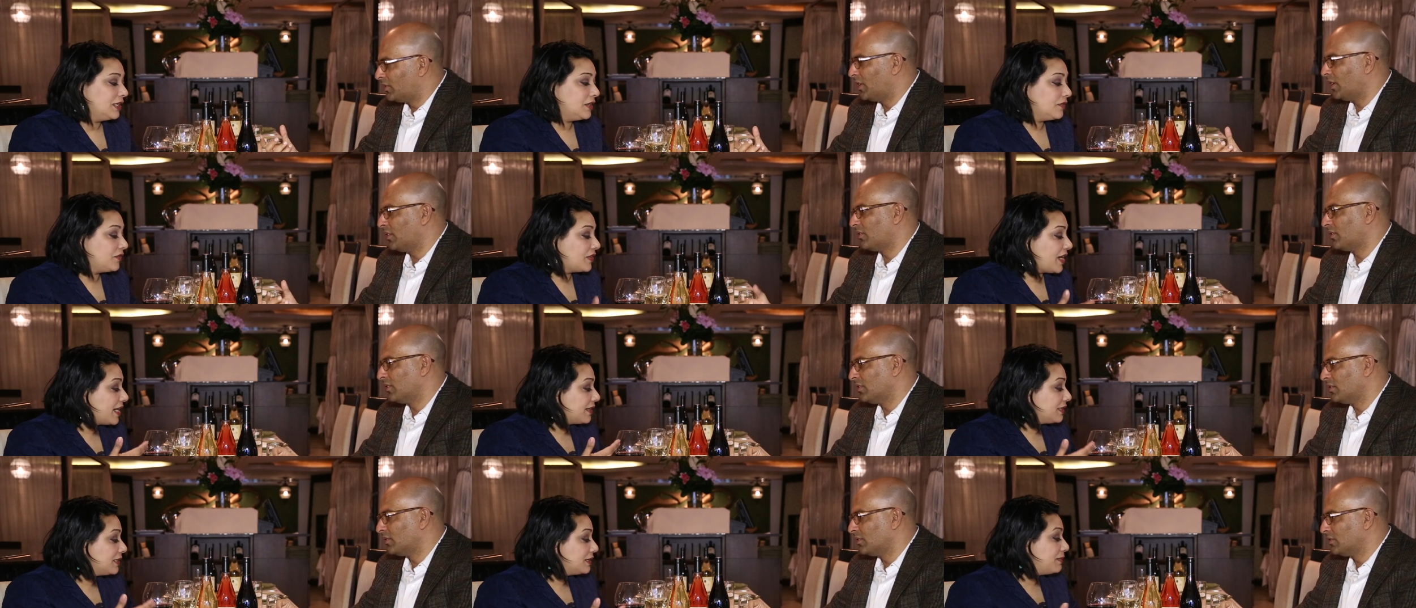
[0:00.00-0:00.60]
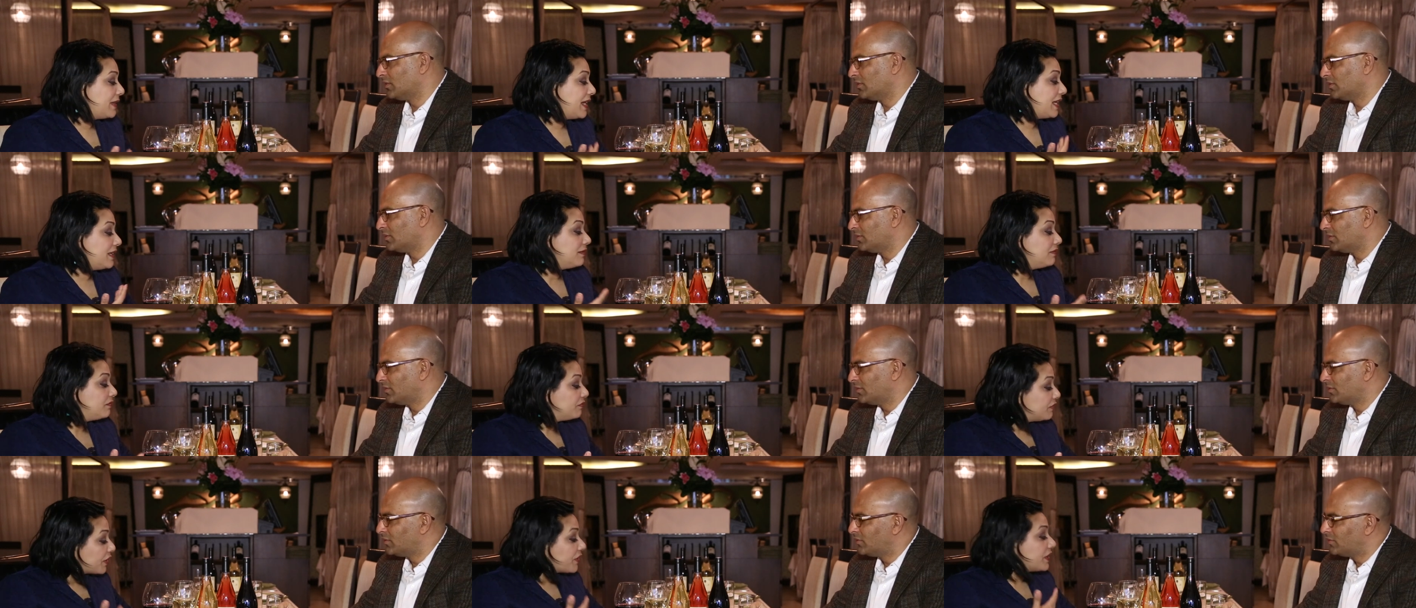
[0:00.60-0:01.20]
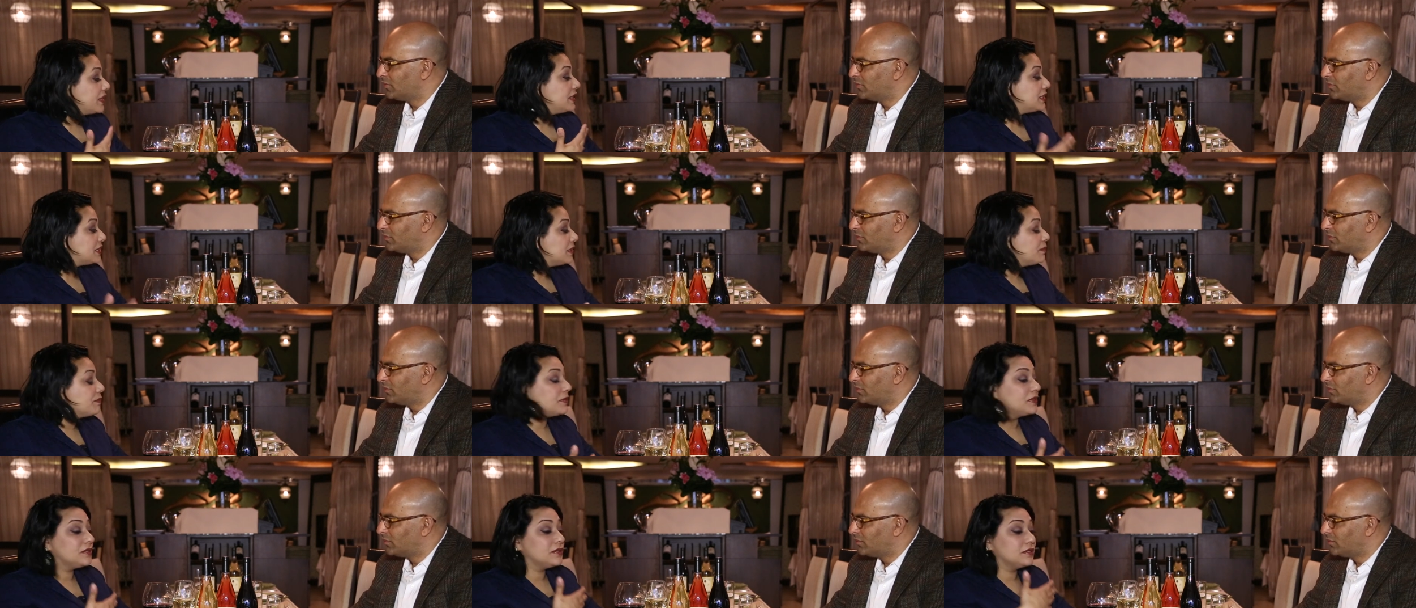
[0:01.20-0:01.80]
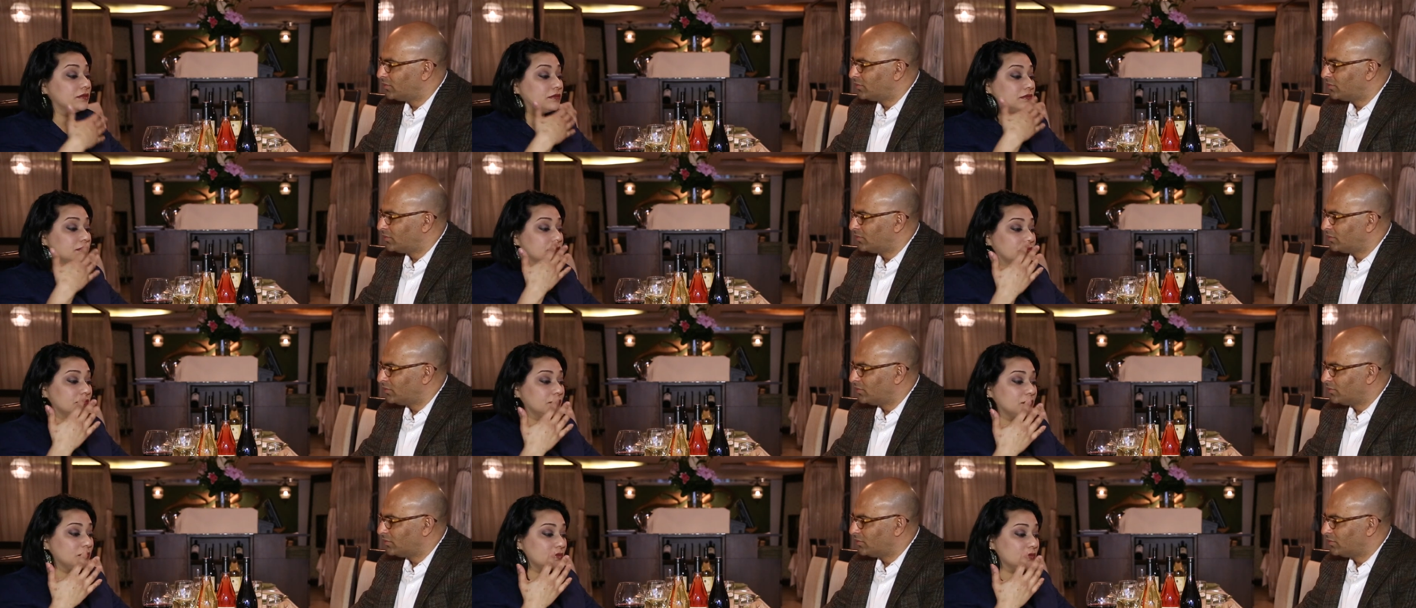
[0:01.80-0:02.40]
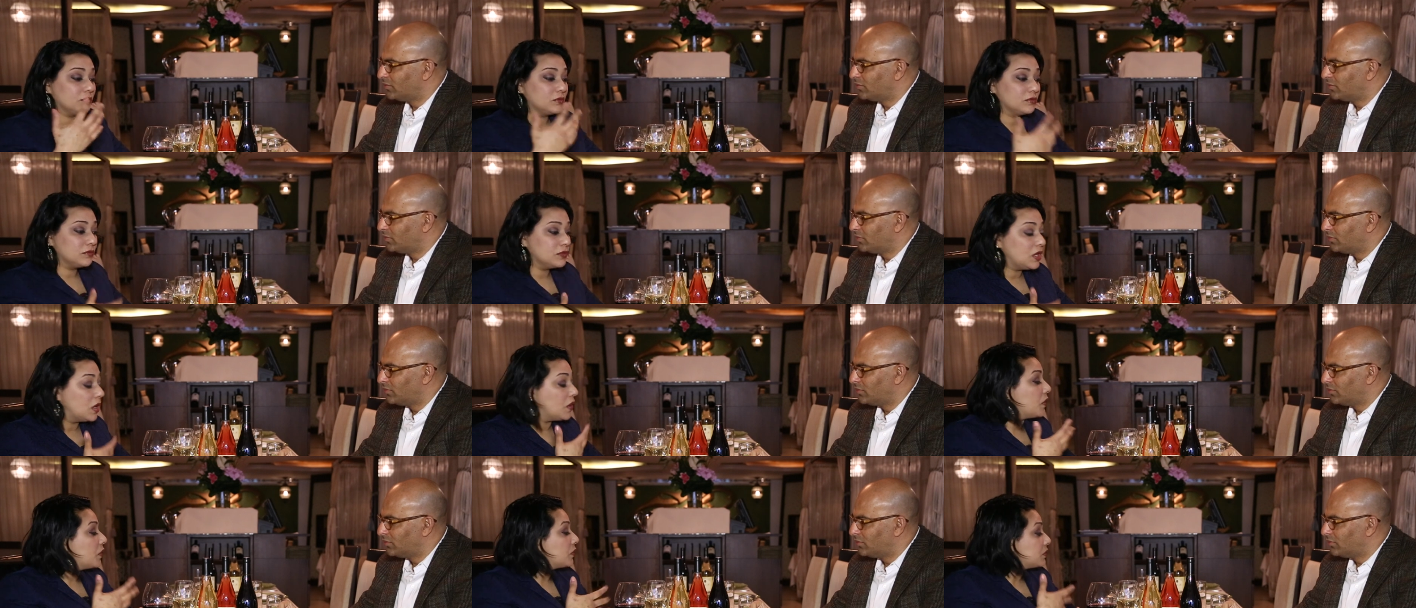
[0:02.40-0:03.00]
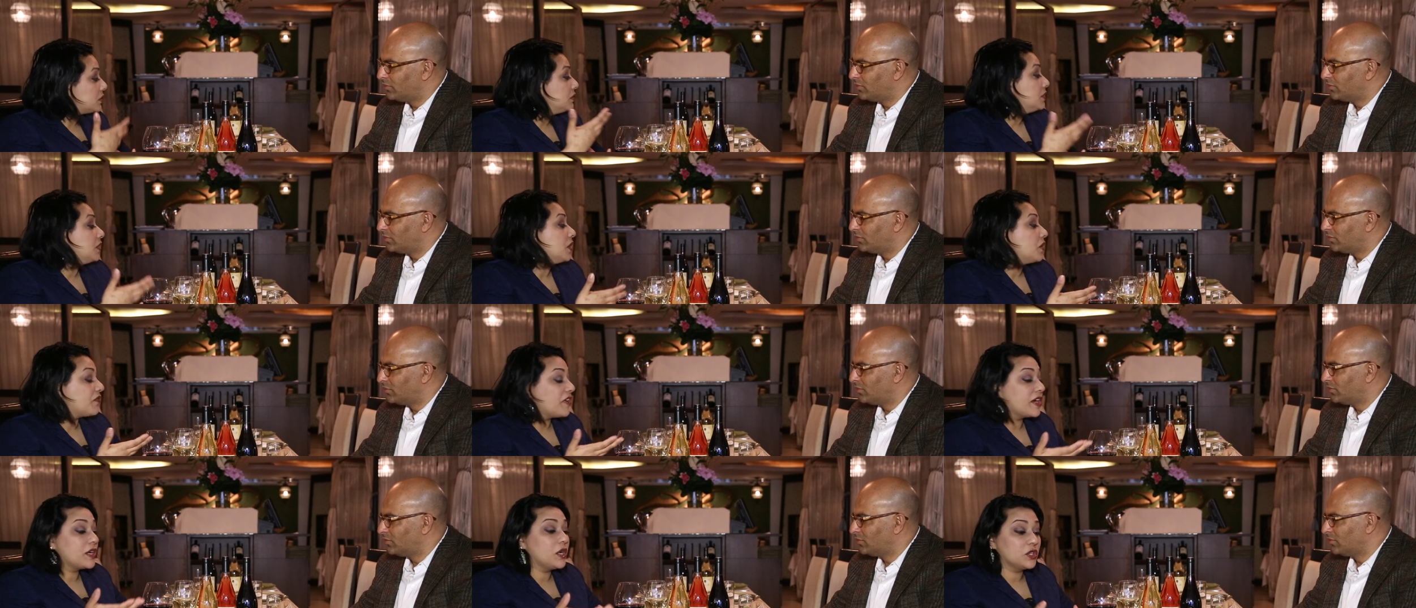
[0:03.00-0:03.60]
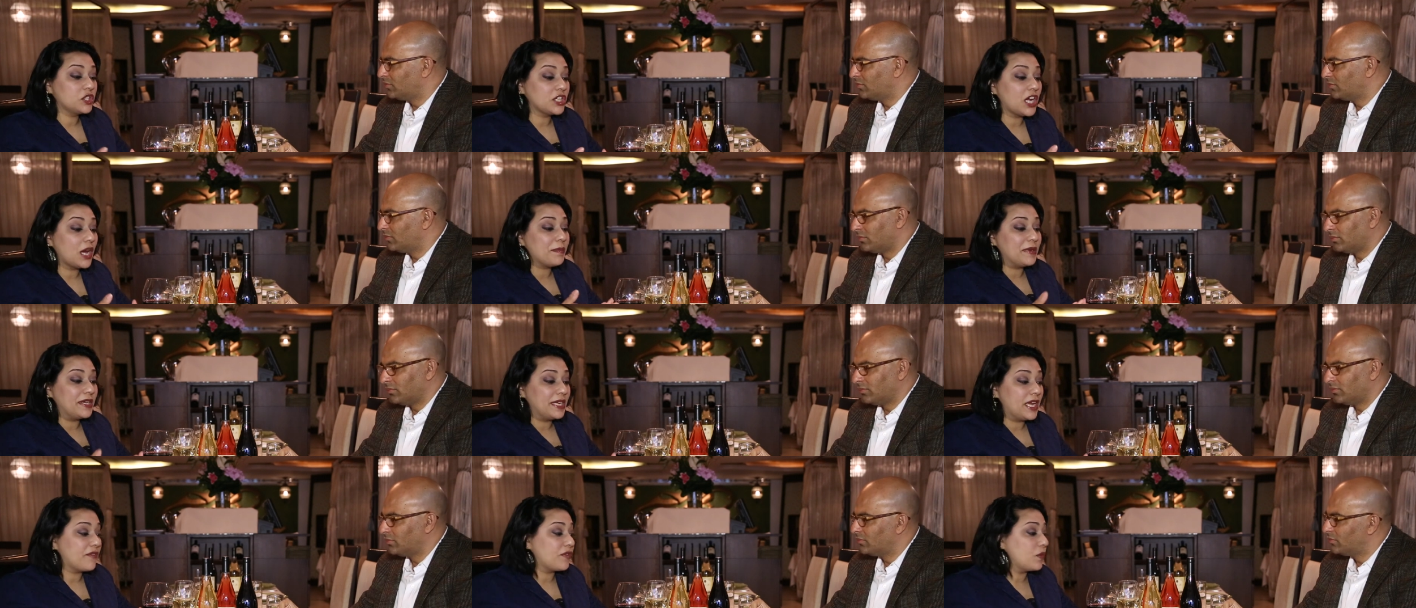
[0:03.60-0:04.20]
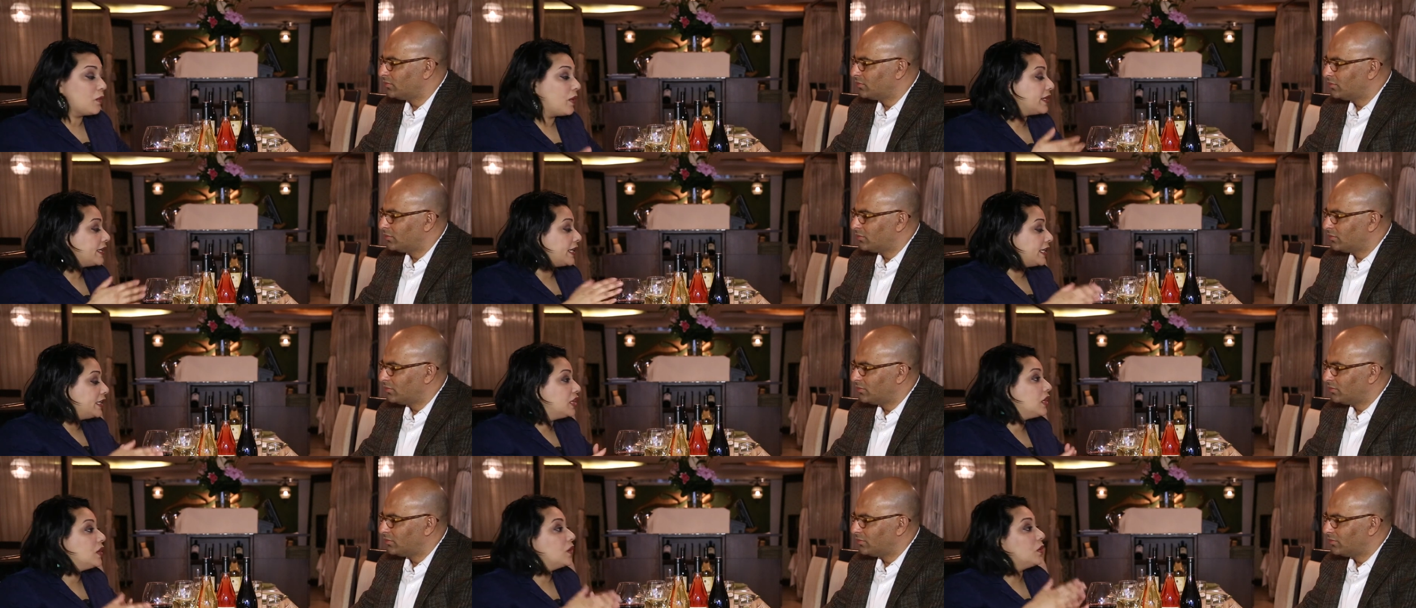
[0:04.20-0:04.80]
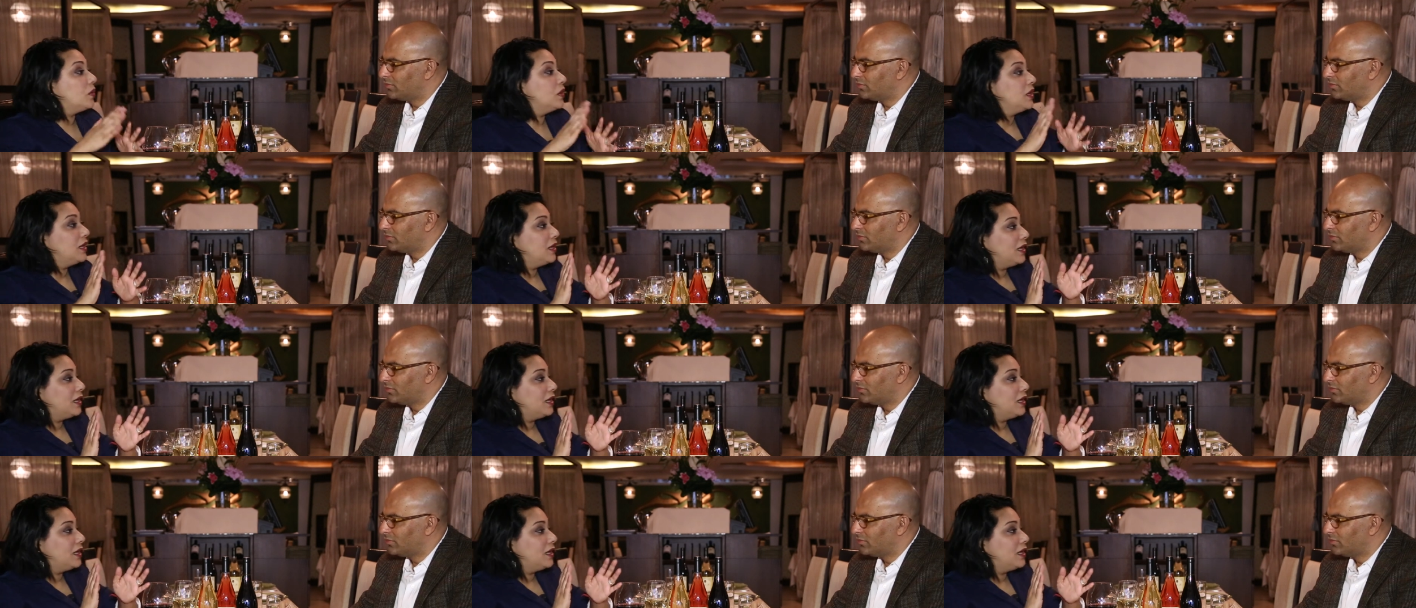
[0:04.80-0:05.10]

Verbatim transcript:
Speaker 1: You've kind of made very simple... No, you know, if I go shopping now for wine, I know